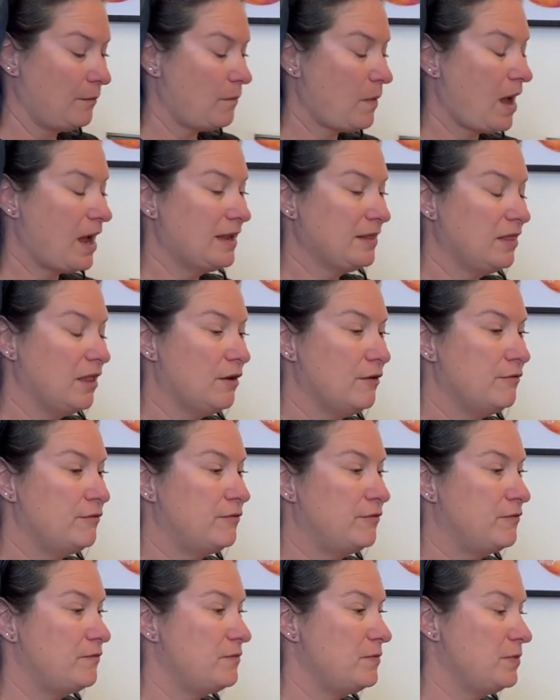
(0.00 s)
I love
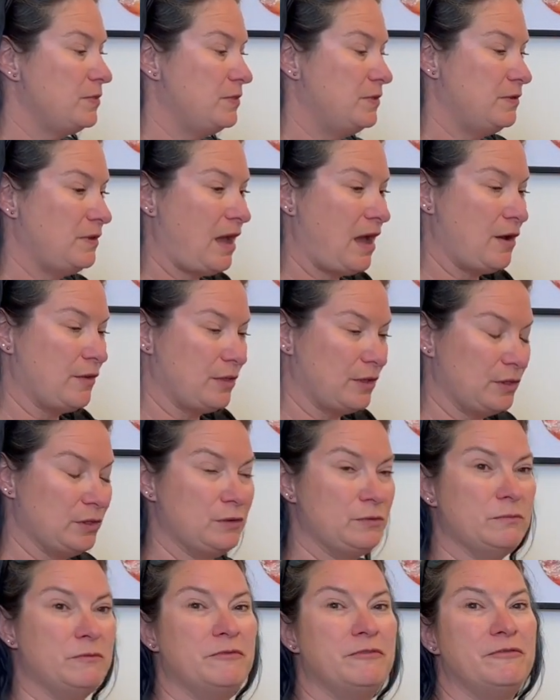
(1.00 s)
how the
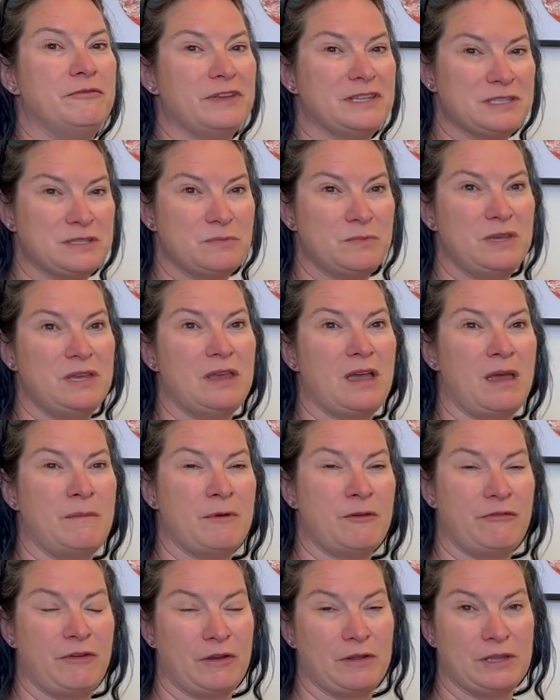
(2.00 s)
loom fits me. I'm
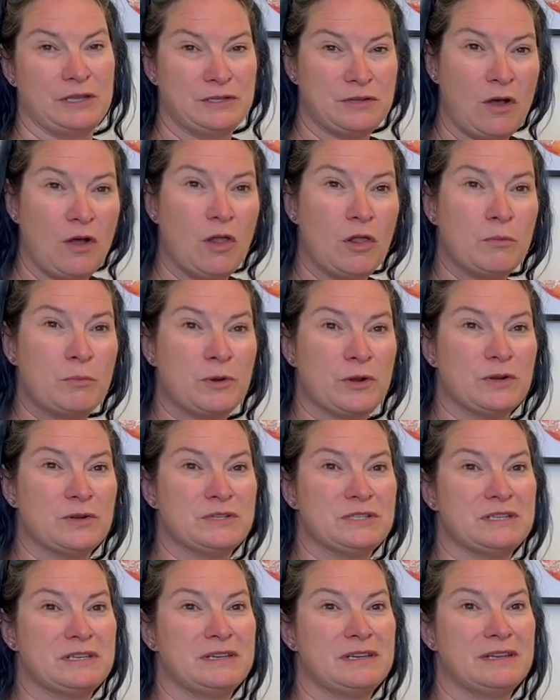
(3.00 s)
a fairly tall
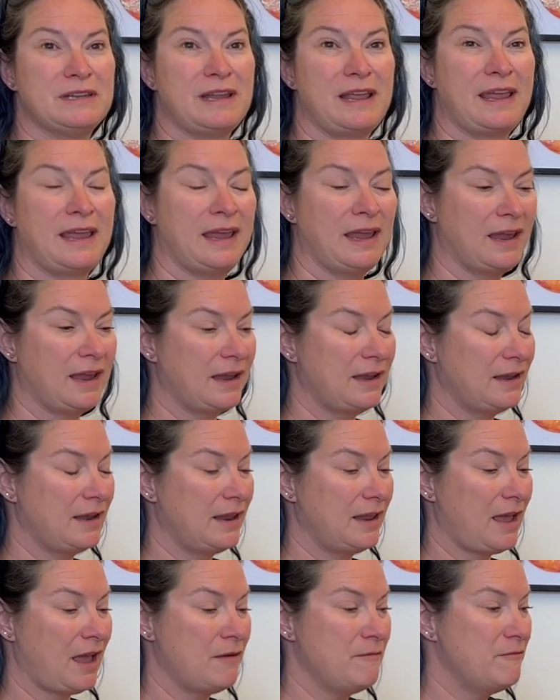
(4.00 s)
person, and
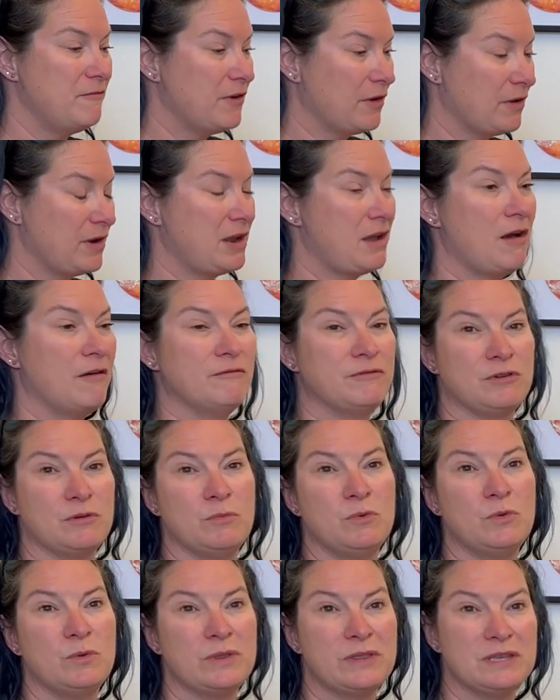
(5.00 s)
I'm very
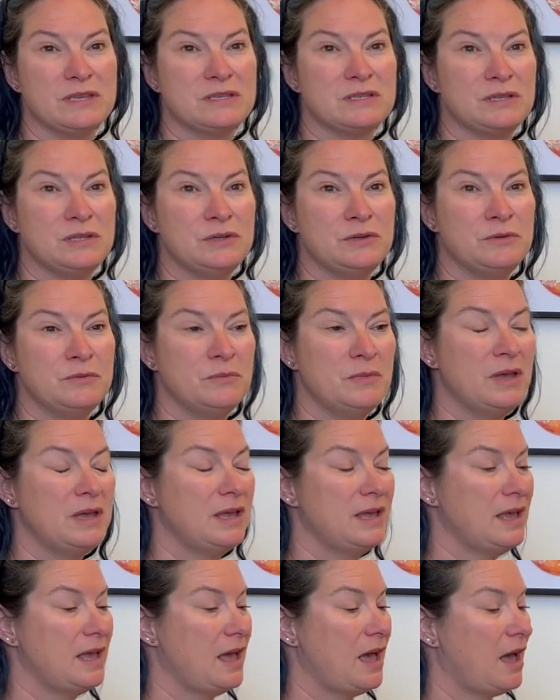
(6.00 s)
comfortable with this loom.
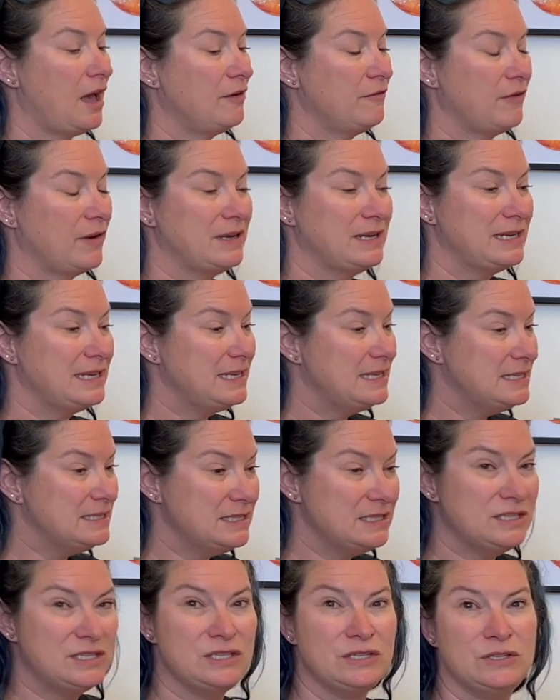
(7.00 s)
I find it
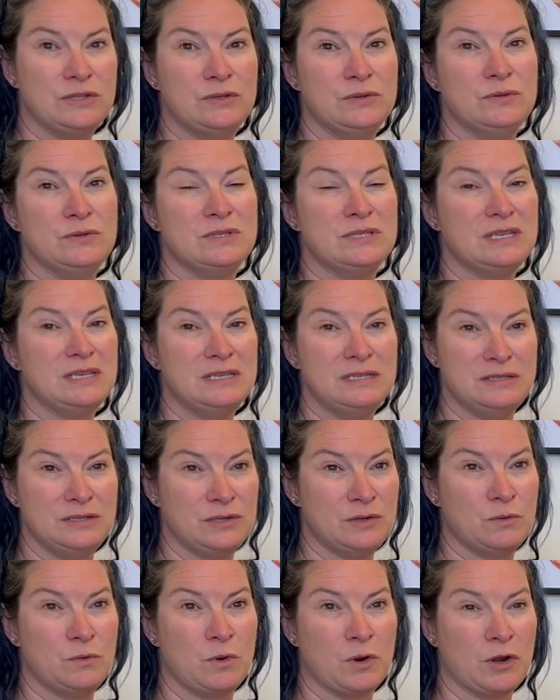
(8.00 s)
easy to use, easy
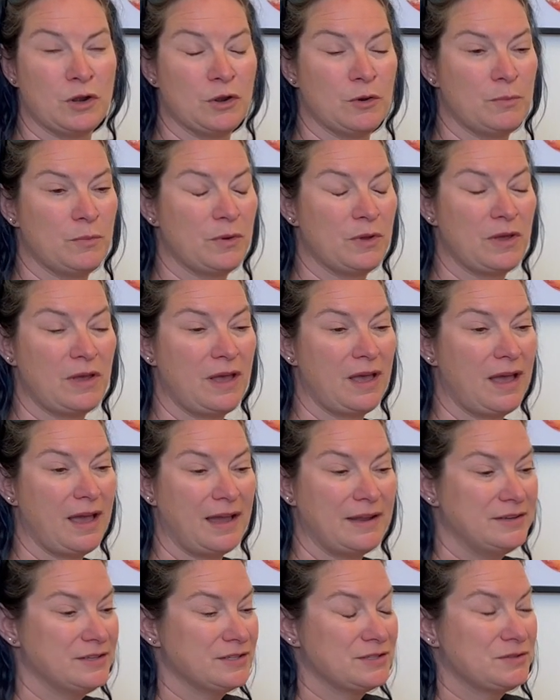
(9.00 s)
to warp.
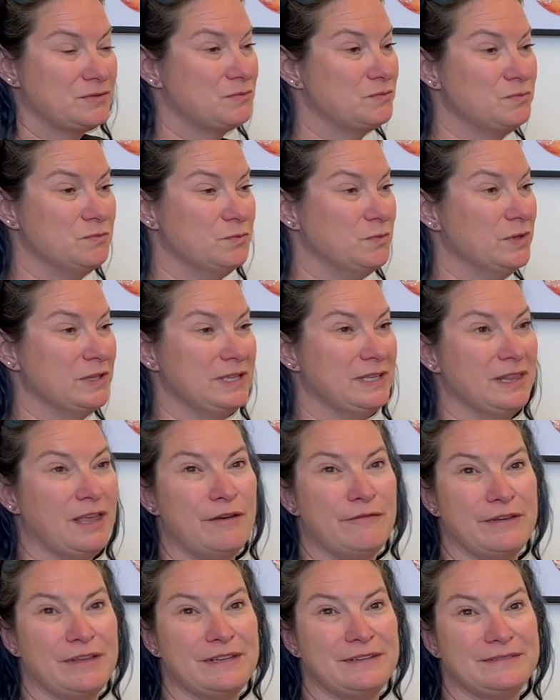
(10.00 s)
I just really
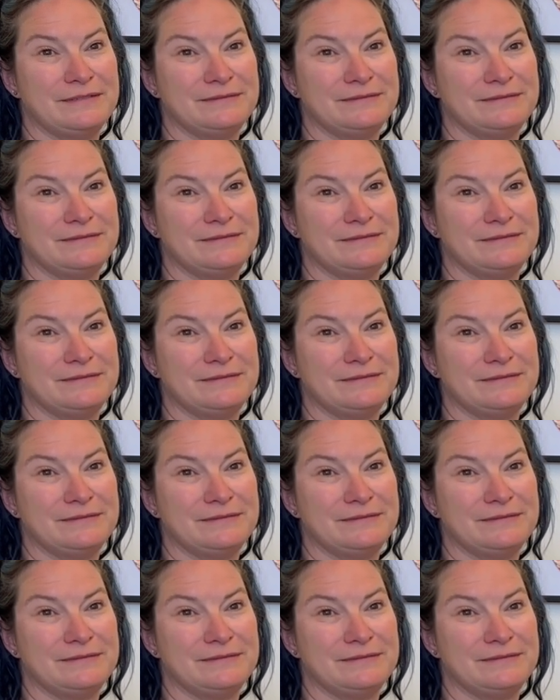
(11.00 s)
love it.